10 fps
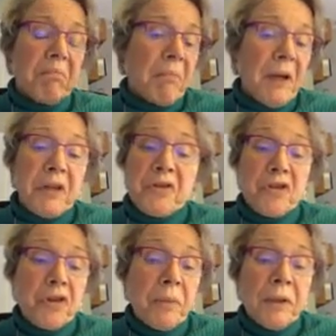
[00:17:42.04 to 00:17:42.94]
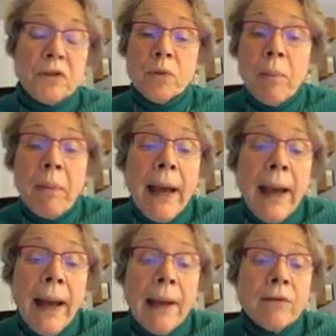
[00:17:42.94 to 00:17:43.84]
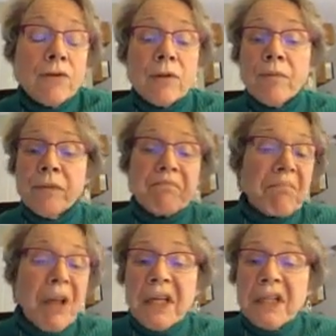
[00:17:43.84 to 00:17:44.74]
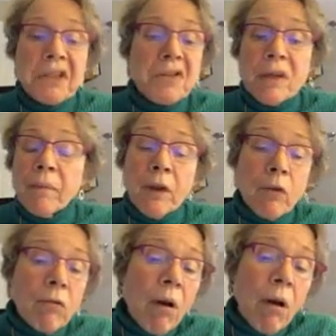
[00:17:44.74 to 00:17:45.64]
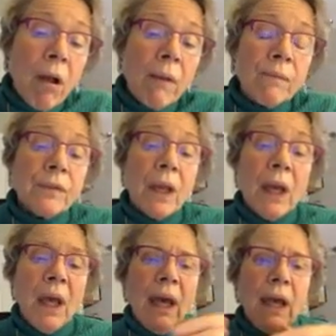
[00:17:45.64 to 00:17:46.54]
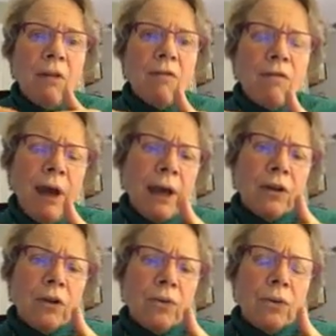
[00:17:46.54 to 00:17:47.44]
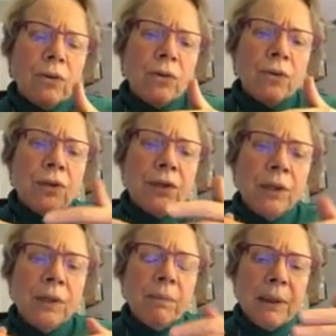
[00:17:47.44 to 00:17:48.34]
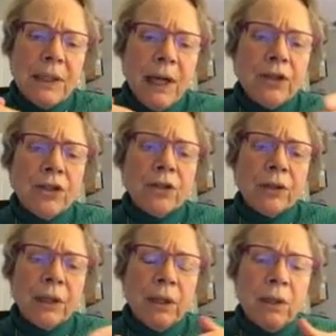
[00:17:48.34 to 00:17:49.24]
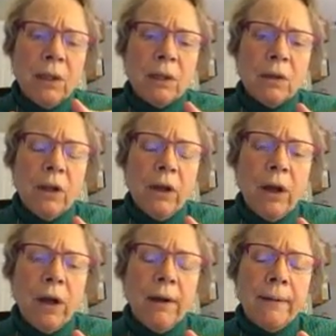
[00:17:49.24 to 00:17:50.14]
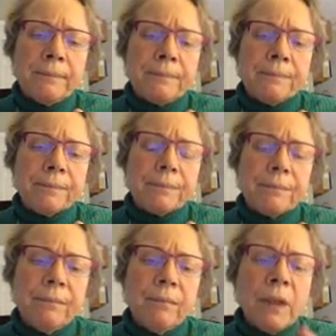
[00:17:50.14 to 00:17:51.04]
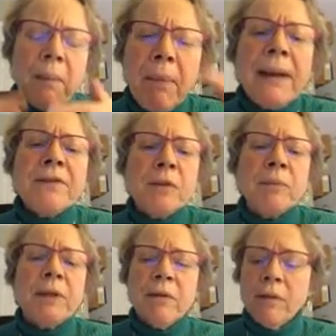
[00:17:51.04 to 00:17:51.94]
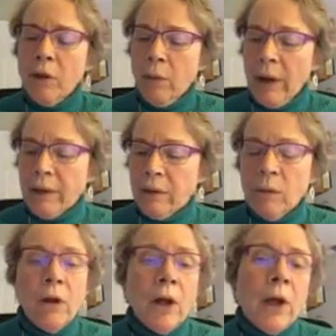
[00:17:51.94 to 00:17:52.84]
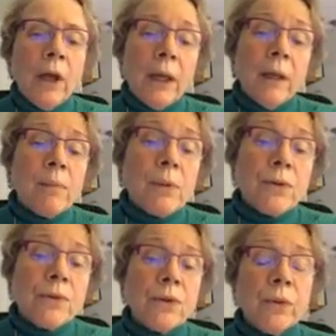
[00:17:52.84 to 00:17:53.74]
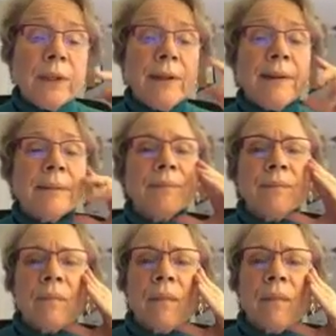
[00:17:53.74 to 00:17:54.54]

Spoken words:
My instruments were bad. I did something wrong. In fact, you see potential in it, possibly theoretical, in pursuing them.